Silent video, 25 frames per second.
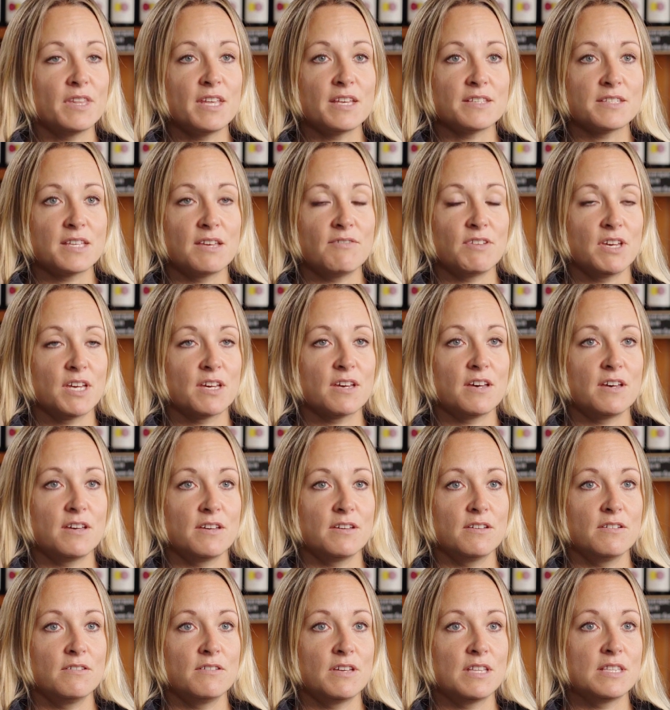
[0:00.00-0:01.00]
let's give it a go
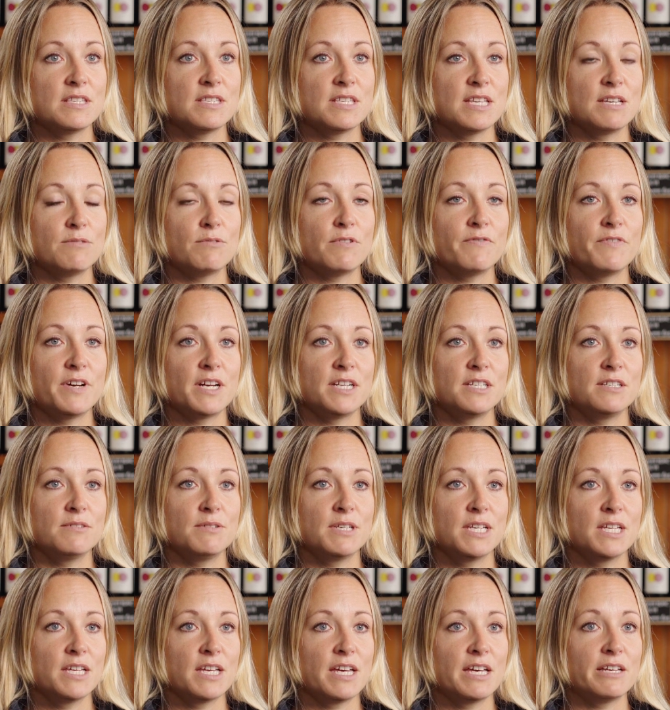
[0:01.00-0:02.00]
and see what value
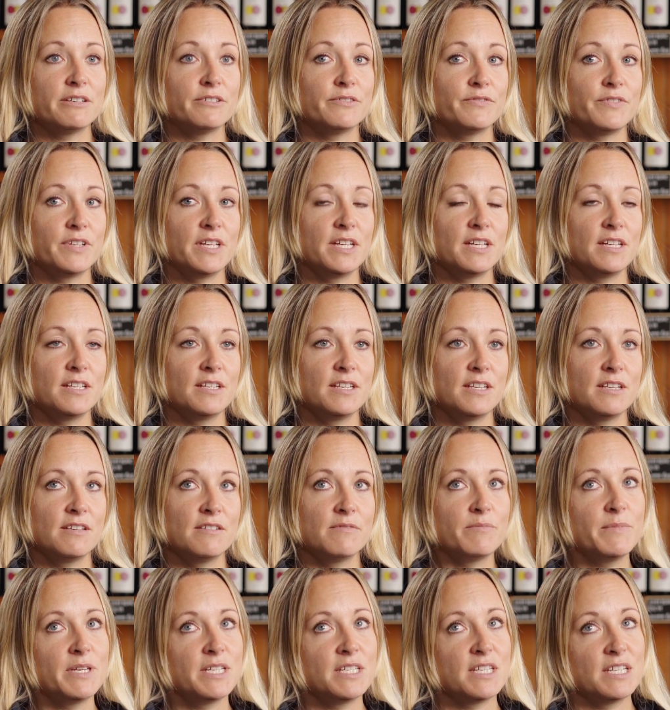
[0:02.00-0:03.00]
we can get out of it. And
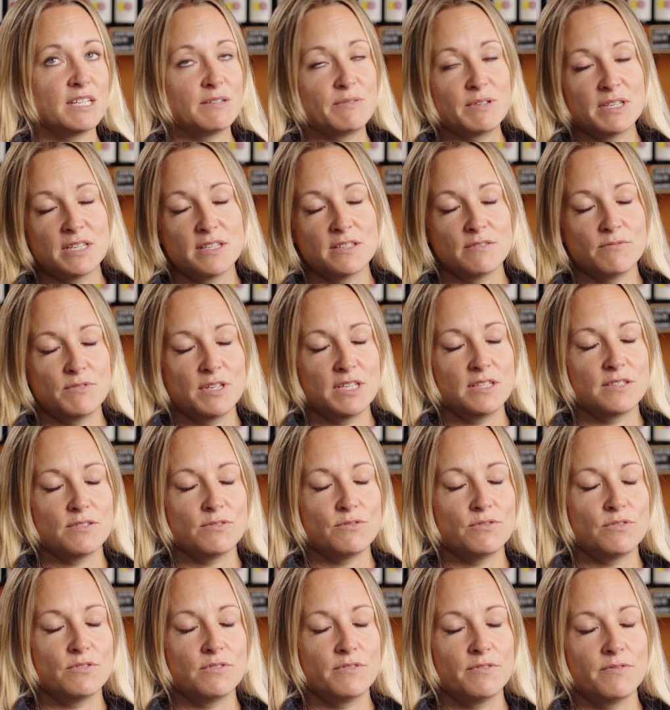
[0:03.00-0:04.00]
then immediately we
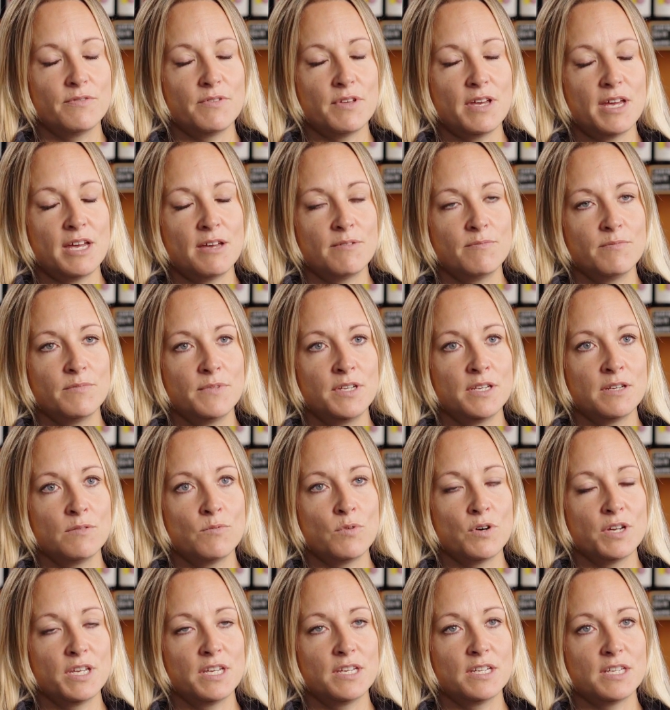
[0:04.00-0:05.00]
saw, you know,
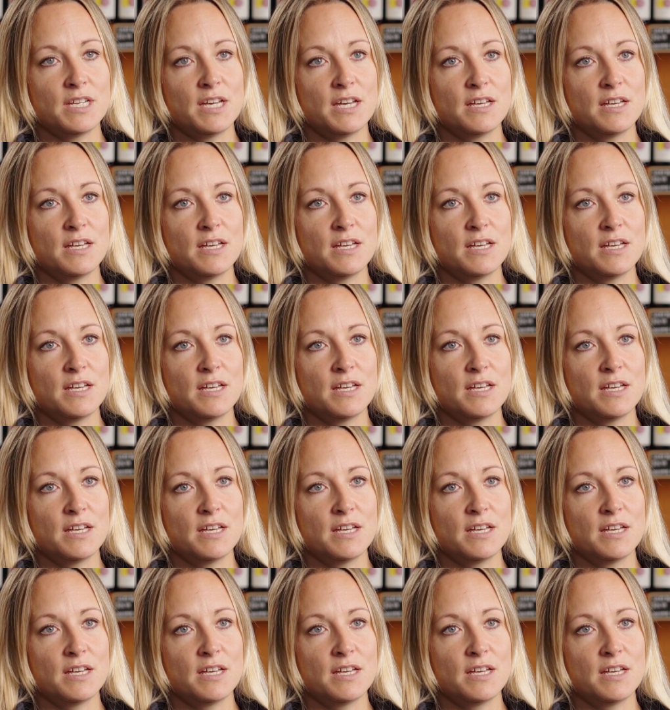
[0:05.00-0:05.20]
what he could